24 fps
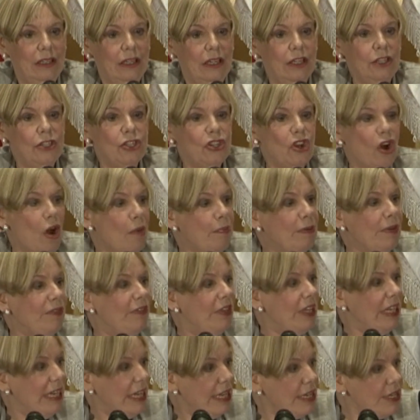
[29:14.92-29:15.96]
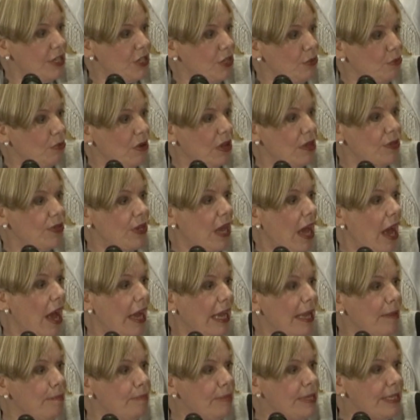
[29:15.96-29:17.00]
and top of the list was
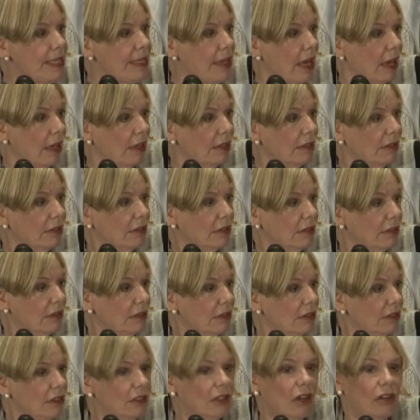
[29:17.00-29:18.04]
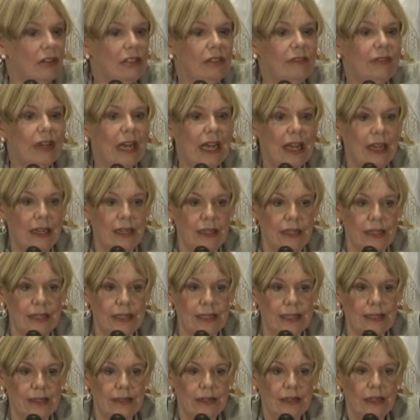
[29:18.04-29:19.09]
ahimsa,
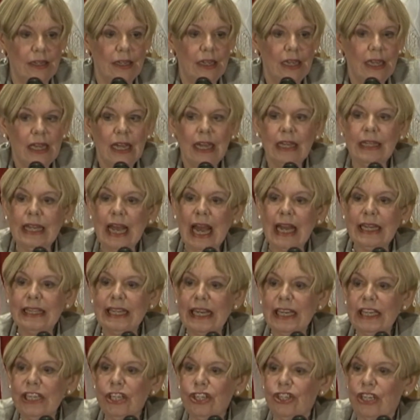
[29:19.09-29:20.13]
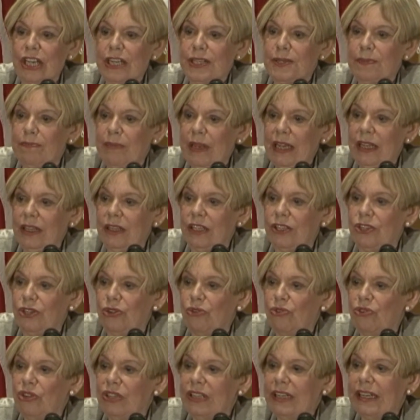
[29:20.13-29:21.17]
nonviolence. And that didn't just mean that
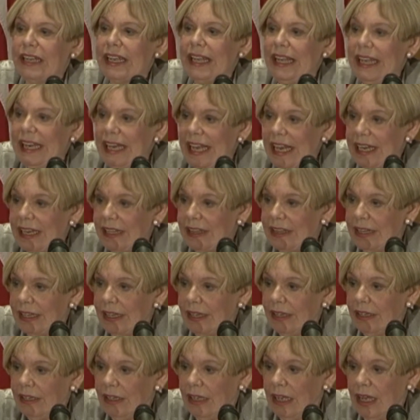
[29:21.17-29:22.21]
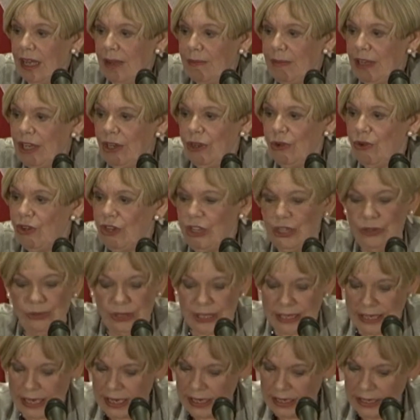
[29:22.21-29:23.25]
you couldn't kill anything. I mean, you, you
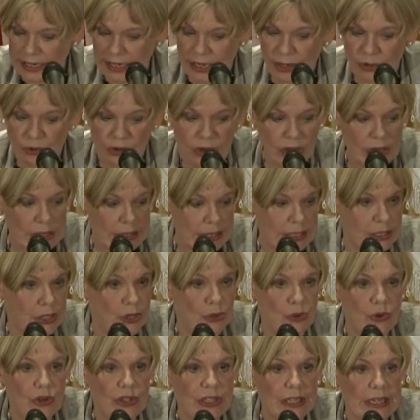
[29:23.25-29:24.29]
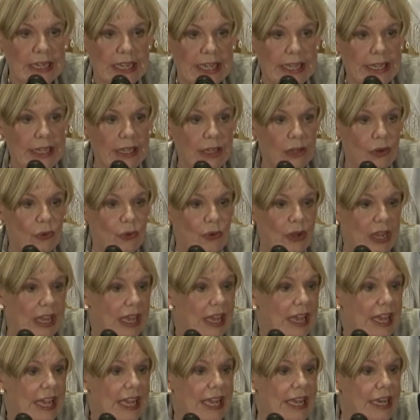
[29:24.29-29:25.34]
certainly you couldn't. You couldn't kill or
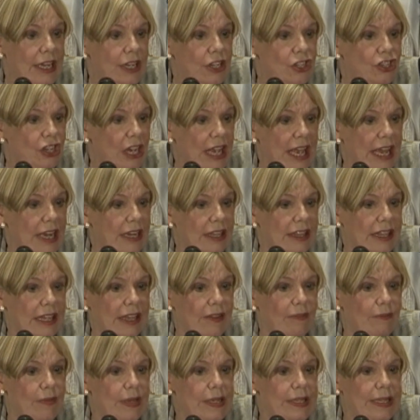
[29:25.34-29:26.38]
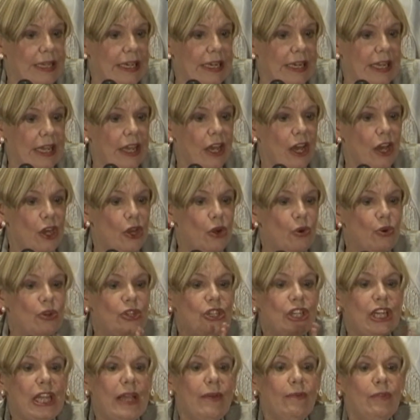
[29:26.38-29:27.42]
injure anything physically. You
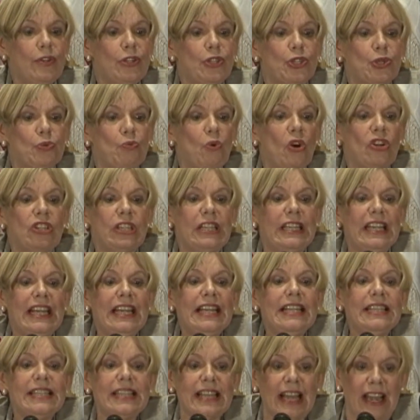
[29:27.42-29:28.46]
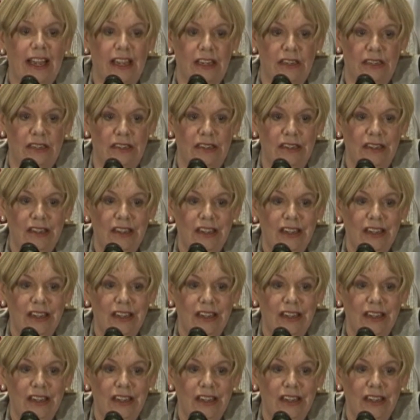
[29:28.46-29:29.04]
couldn't even swat an insect